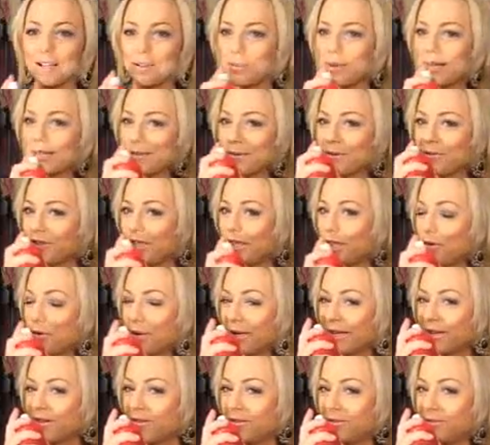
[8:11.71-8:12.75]
It reminds me of like
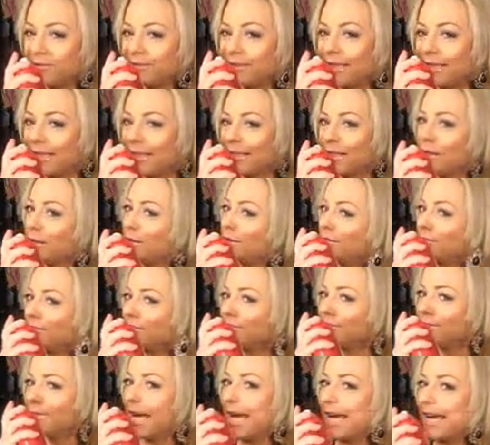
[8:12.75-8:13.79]
going out and like
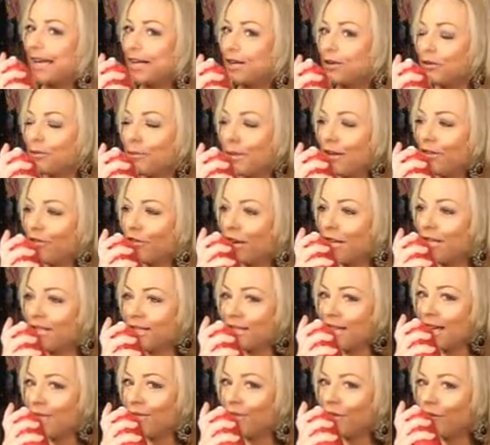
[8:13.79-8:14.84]
hanging out with my friends
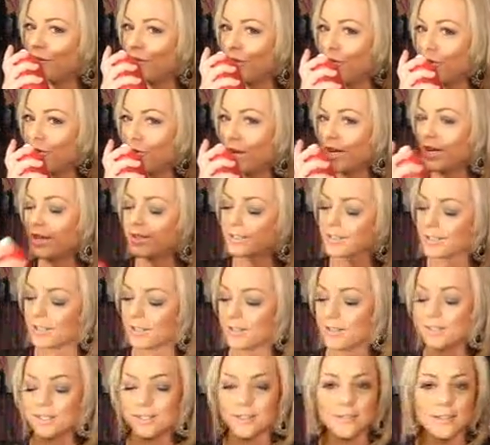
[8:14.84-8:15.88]
and having a few drinks,
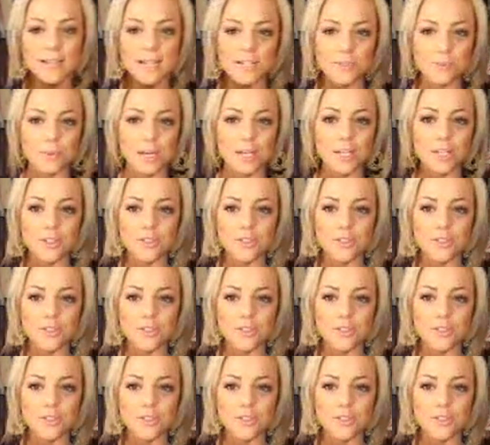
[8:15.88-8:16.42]
because that's when I